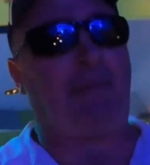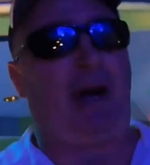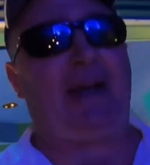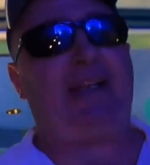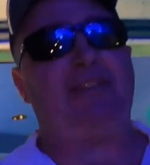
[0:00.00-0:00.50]
in
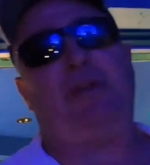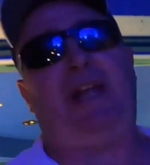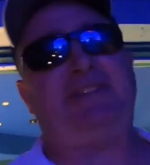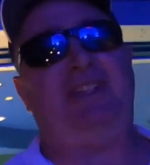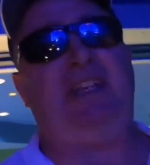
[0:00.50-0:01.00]
pockets where it
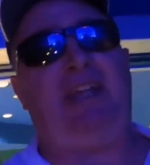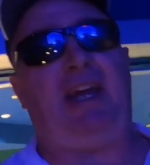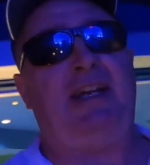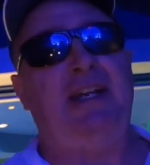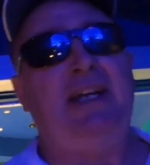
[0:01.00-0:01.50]
hasn't hit
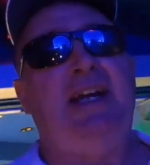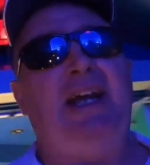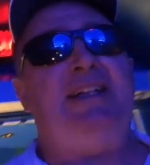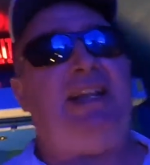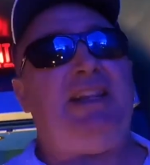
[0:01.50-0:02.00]
yet,
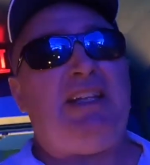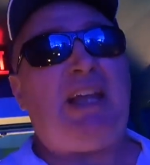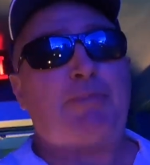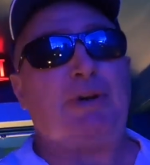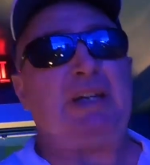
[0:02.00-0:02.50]
and then
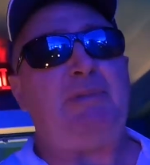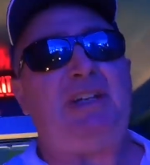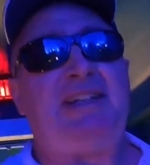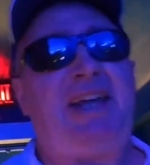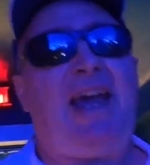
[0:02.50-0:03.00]
they bring them
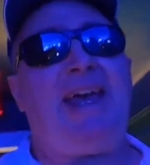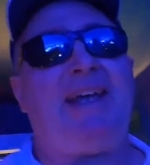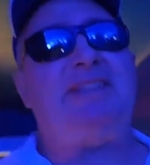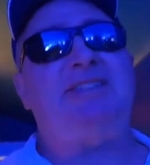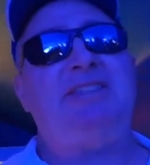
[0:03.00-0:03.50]
into
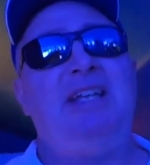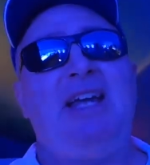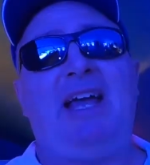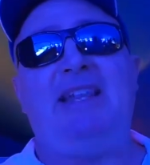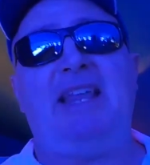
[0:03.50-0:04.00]
tanks
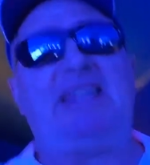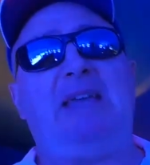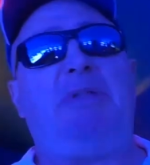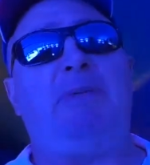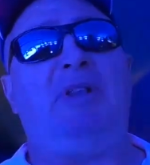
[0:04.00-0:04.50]
and they
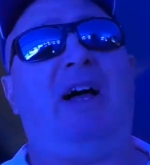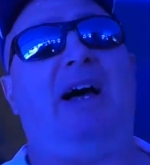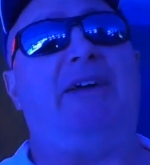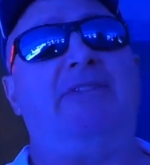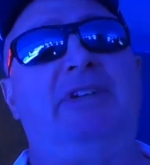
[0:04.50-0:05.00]
keep them
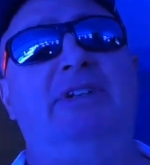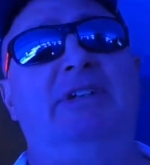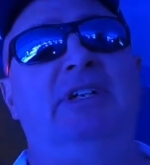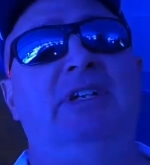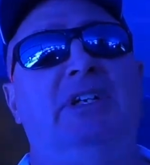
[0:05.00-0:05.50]
alive.
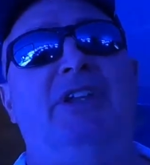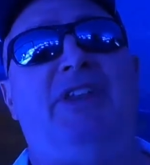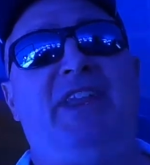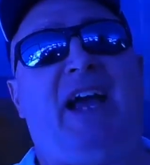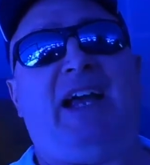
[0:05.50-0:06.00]
The